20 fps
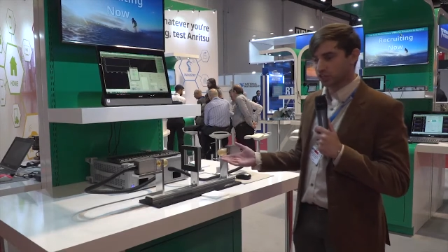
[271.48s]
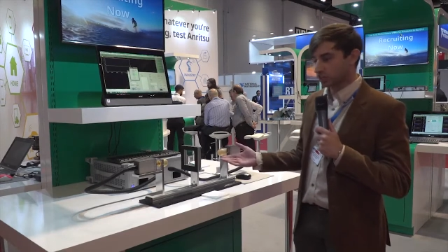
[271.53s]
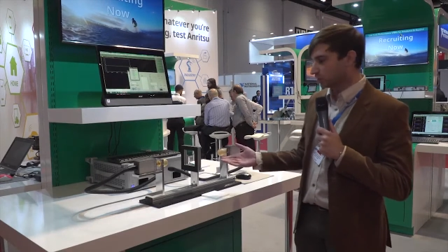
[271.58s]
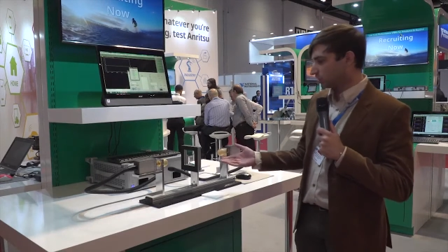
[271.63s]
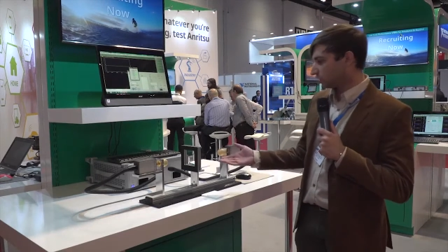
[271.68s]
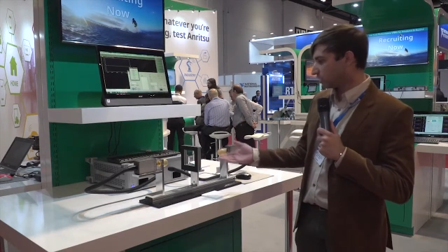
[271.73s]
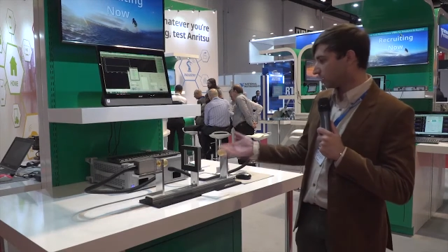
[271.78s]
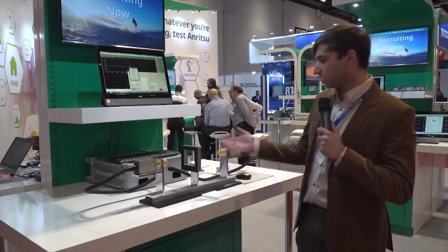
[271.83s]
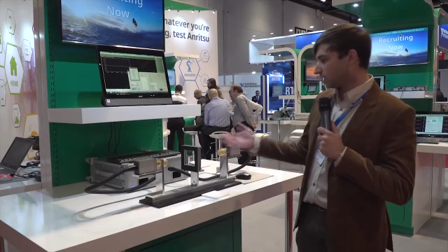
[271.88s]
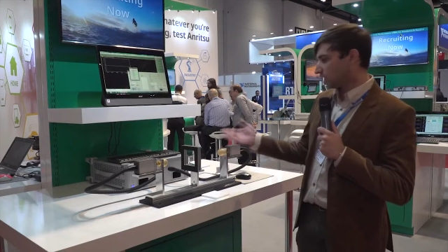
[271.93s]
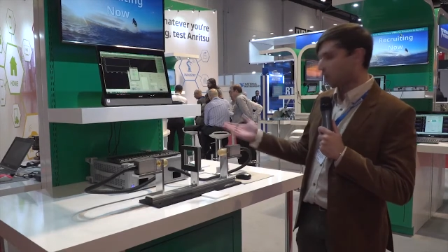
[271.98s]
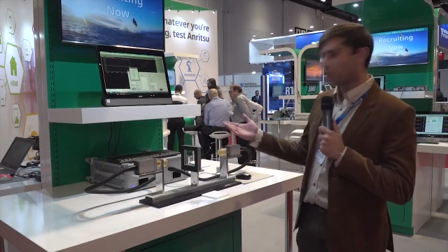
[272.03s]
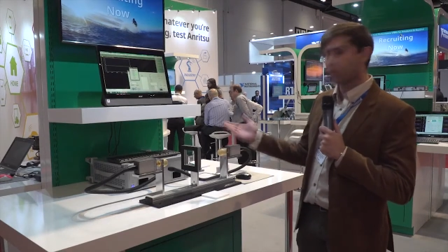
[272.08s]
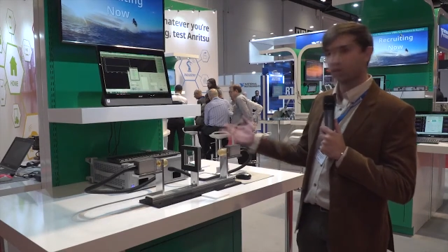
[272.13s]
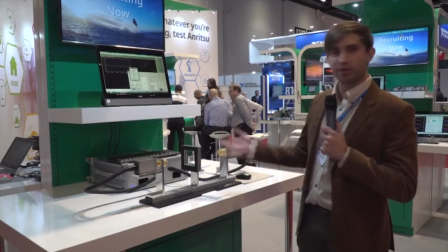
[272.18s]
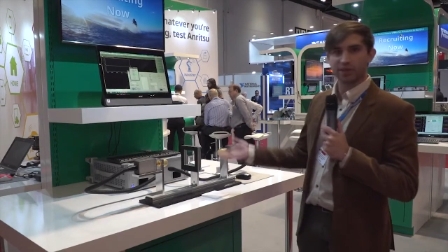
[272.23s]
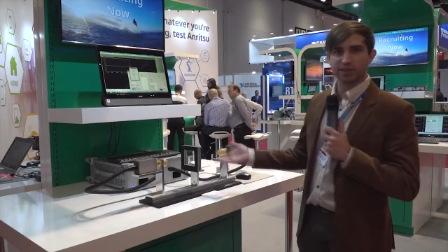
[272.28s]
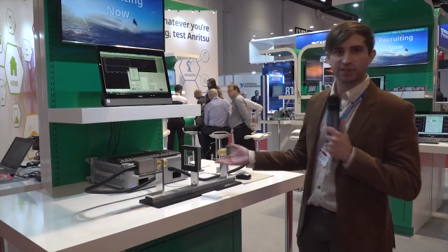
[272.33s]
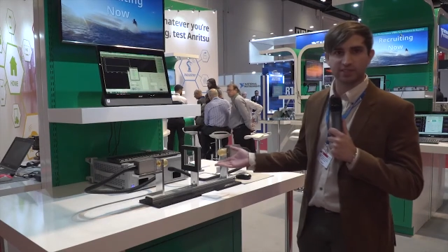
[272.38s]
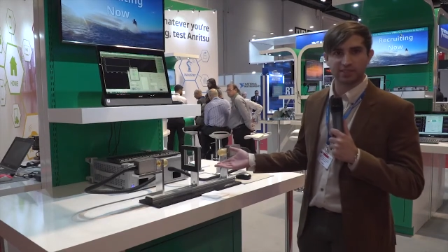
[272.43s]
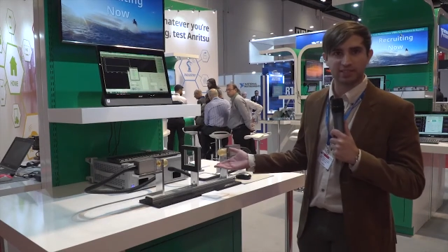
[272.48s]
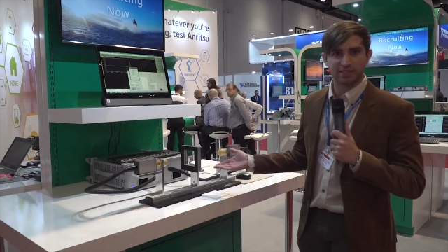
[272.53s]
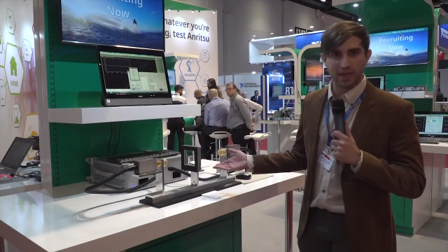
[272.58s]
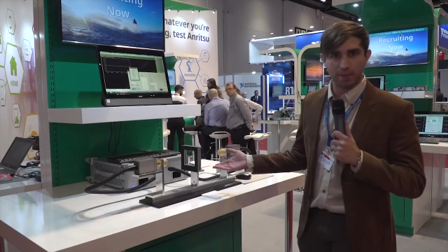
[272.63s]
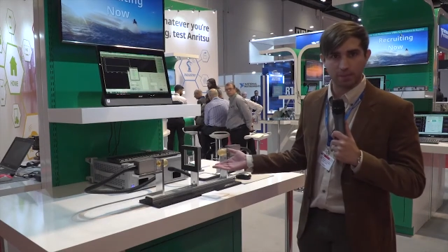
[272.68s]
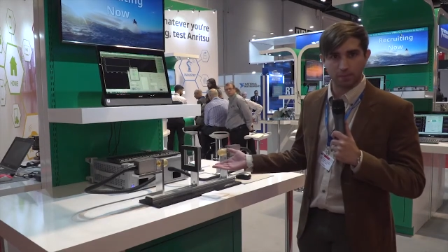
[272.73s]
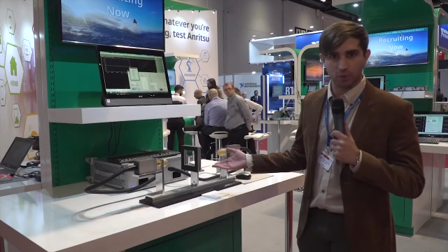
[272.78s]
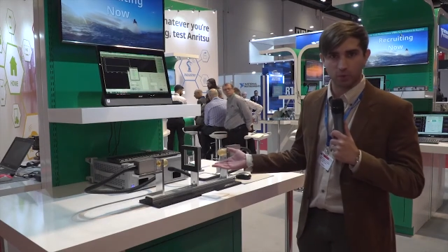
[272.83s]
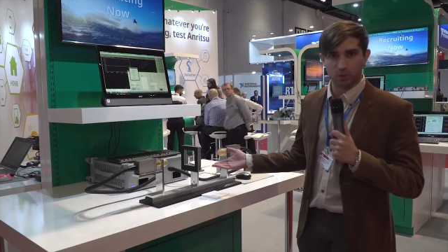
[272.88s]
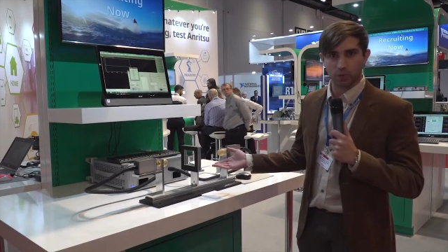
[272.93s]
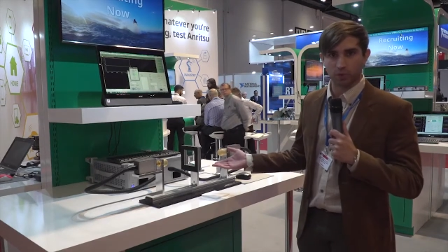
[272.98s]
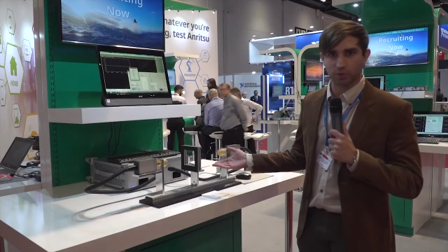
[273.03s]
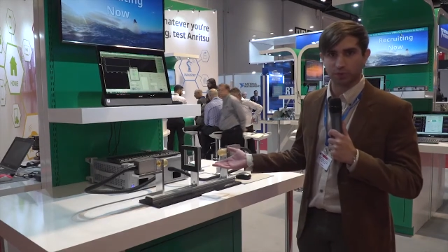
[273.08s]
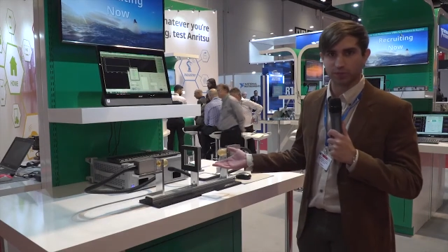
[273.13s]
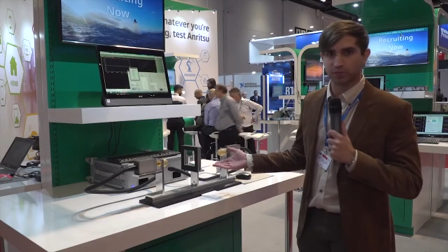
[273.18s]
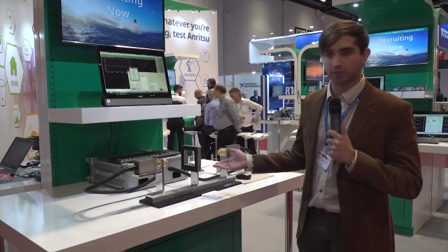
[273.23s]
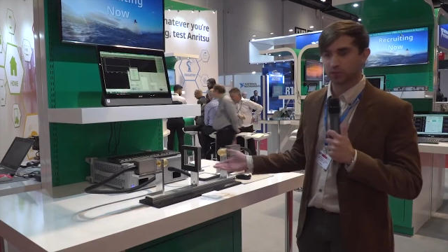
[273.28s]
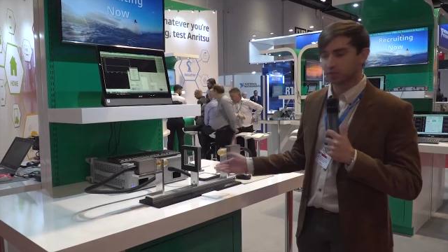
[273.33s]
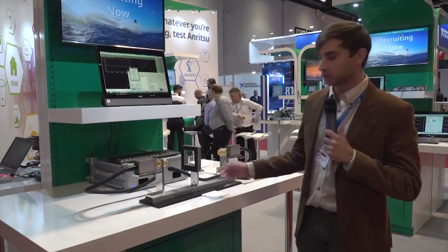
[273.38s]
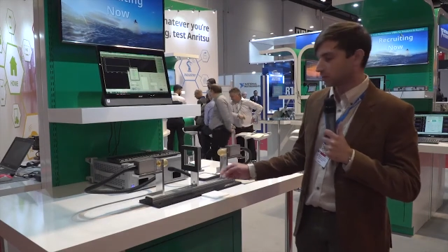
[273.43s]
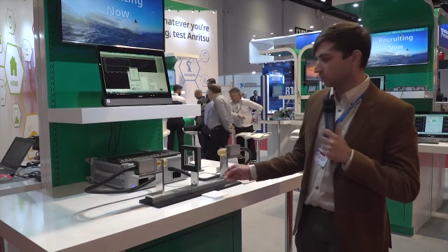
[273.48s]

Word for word: it. And now here's the sample holder.